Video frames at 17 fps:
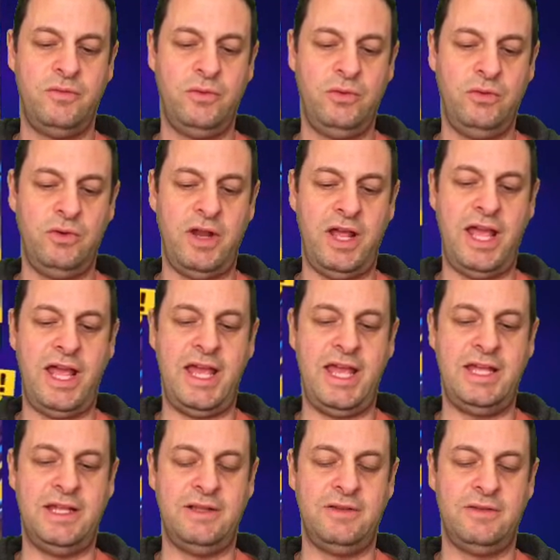4,
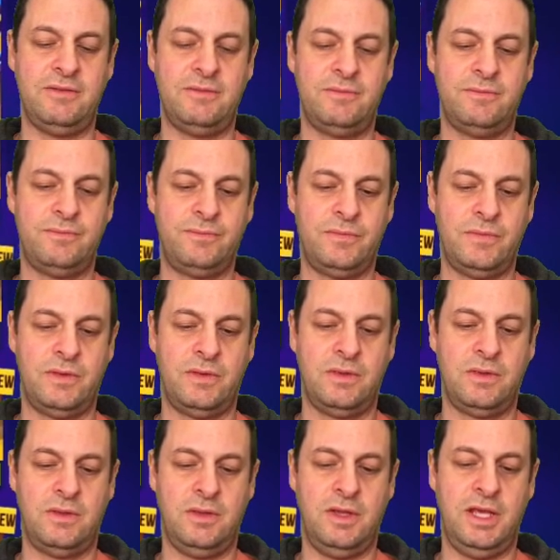8,
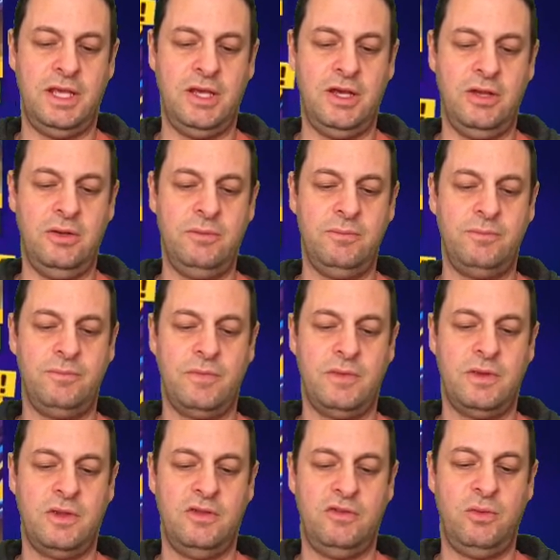hang on,
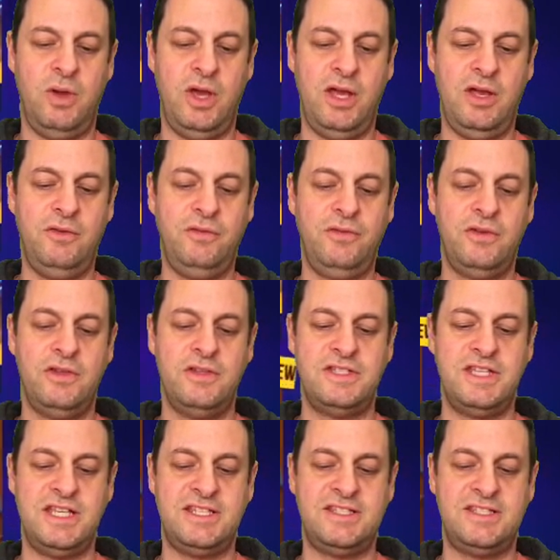12,
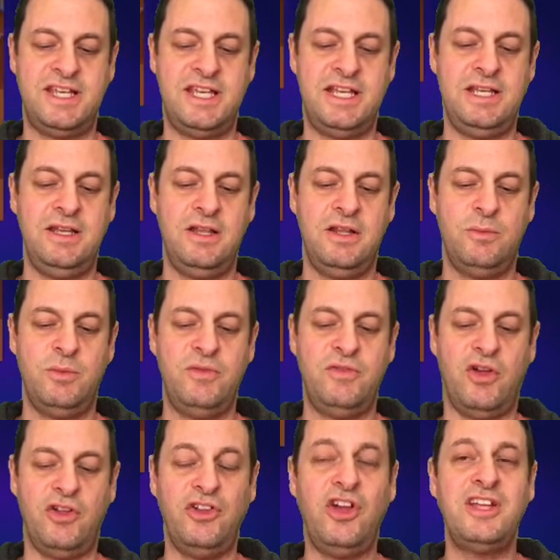16.
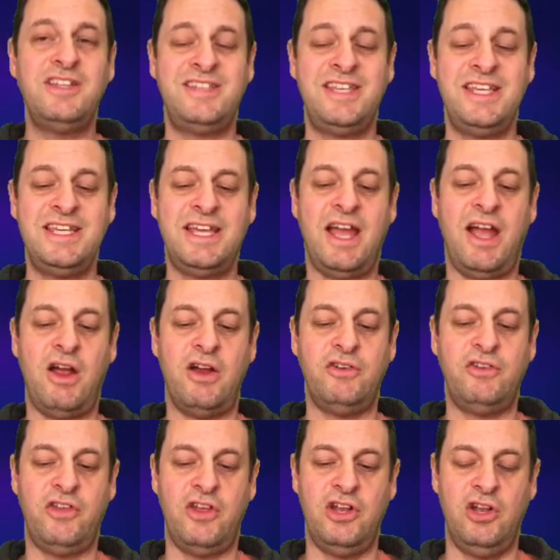We've got 19
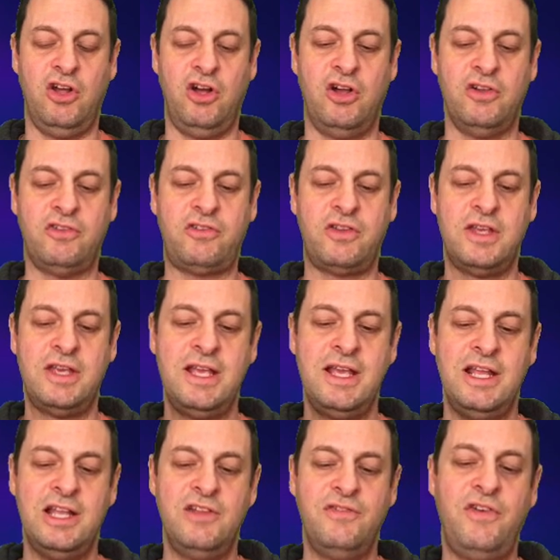characters unlocked.
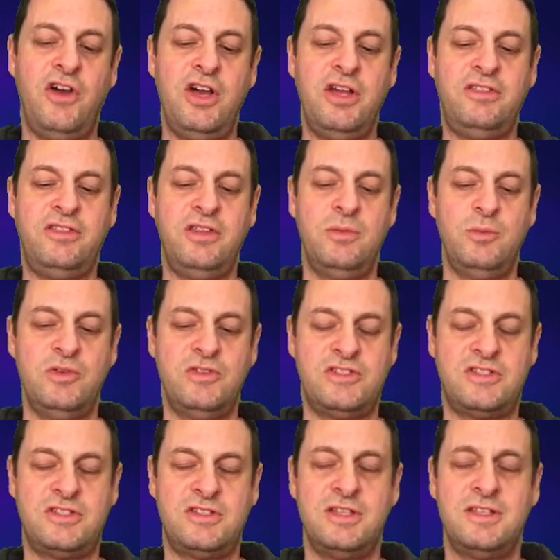Leviathan
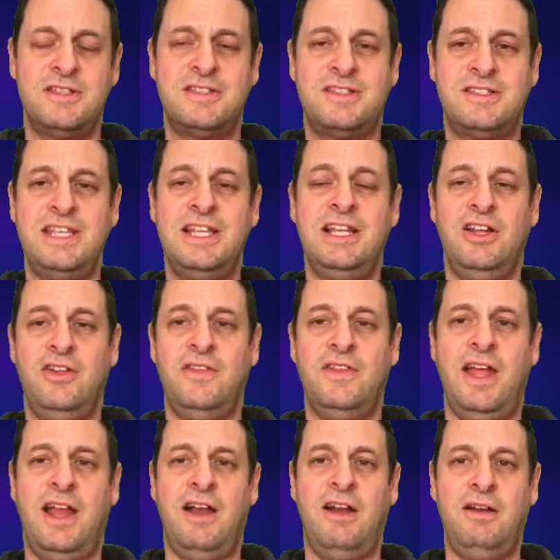was still
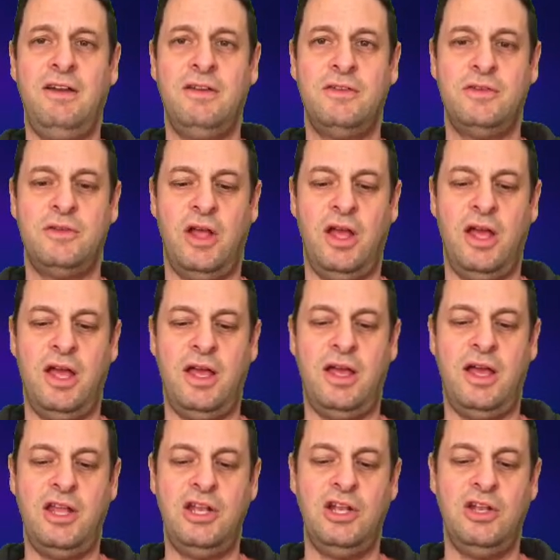on there,
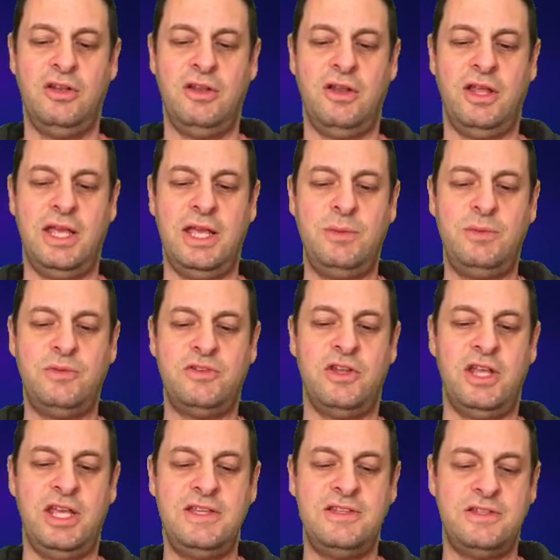uh, and he was
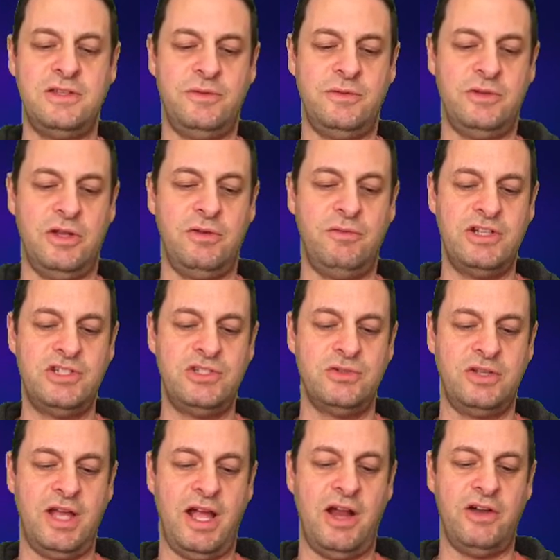a, he's an
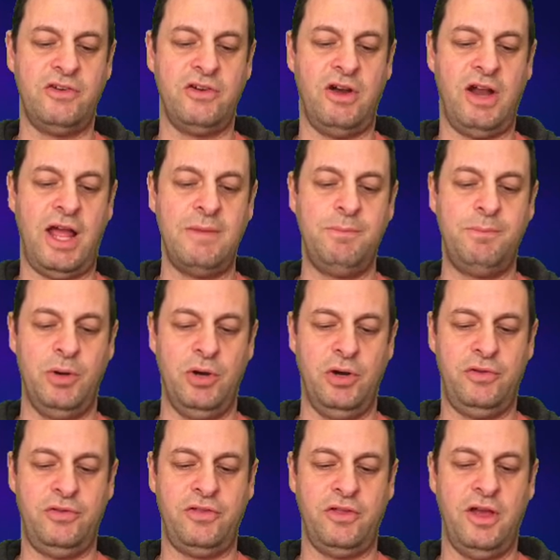original character, and
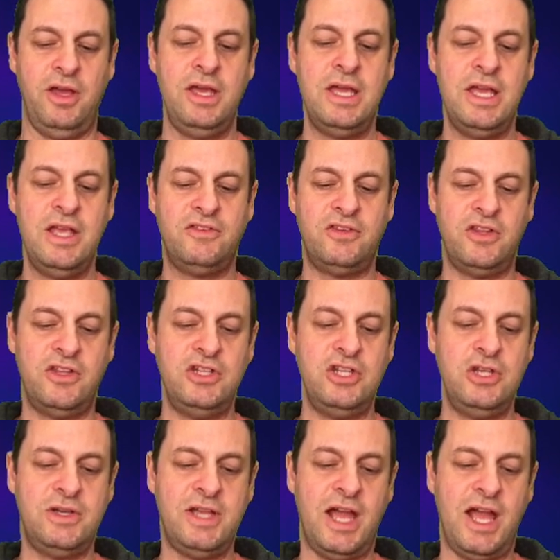Bertha. So the
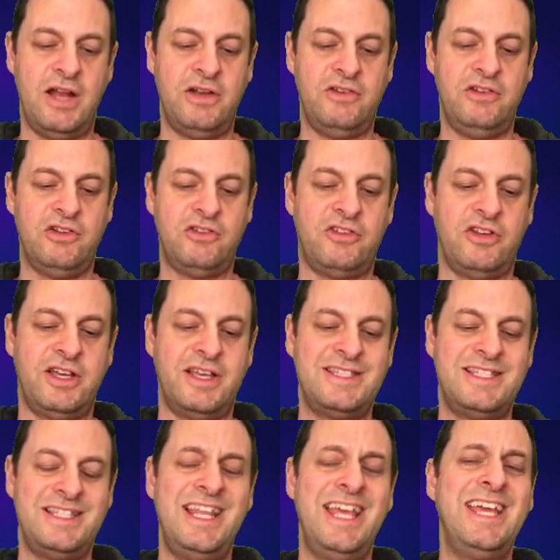new character looks like
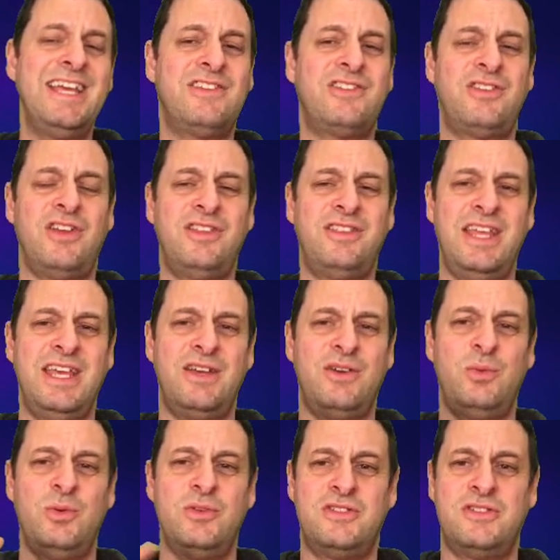is Lynx, I
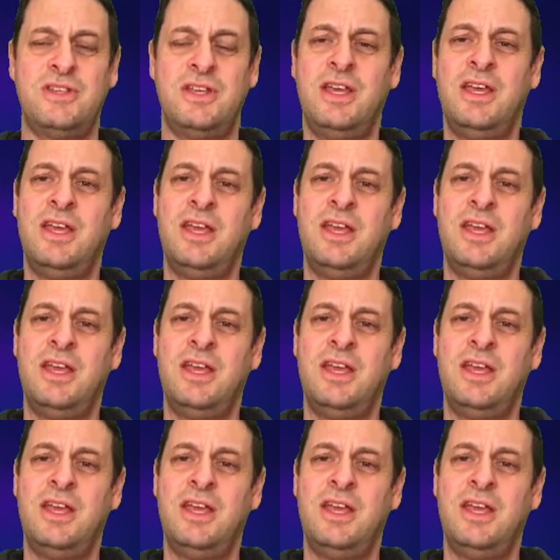think, was